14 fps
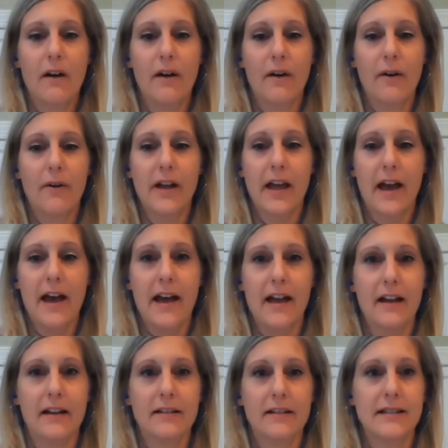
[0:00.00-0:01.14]

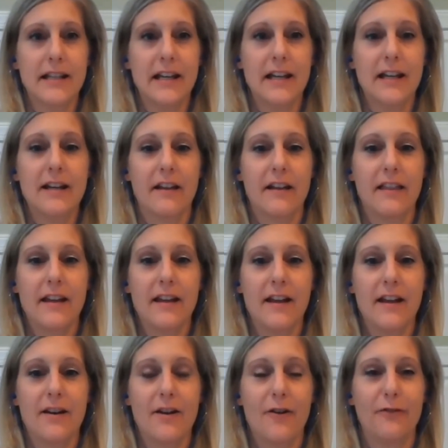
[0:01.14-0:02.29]
Okay, seeing nothing
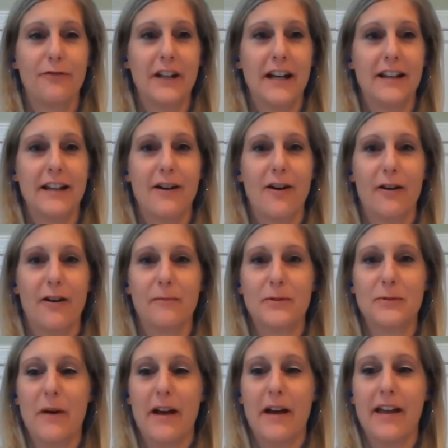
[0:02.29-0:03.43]
and no flailing
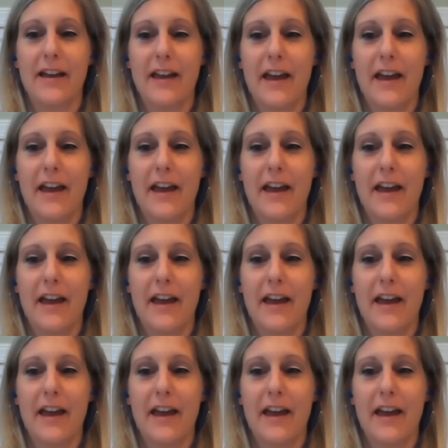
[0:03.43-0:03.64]
arms by